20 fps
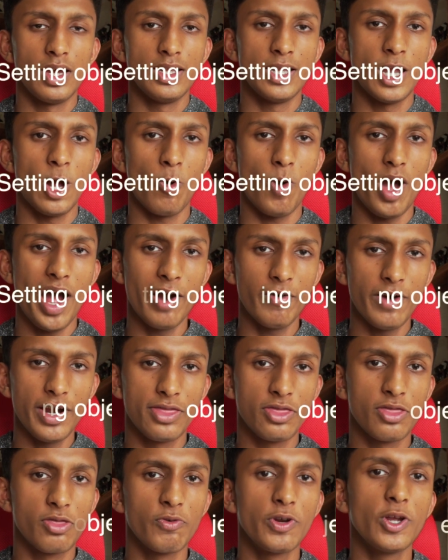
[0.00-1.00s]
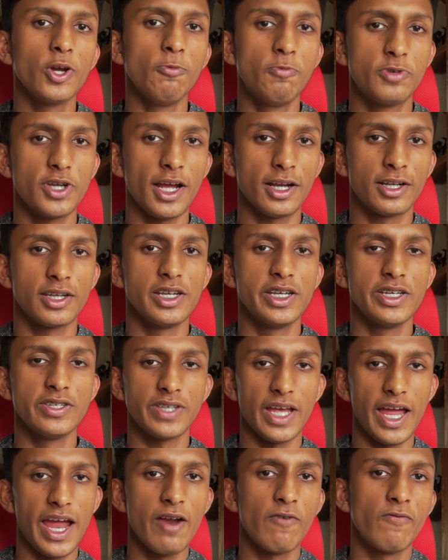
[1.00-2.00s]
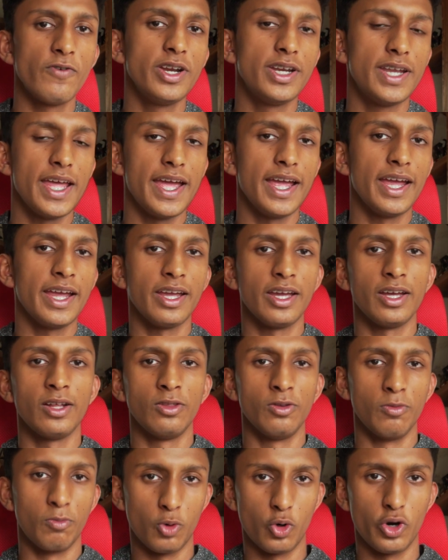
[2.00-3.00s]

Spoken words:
Now, I write 3 objectives every day in the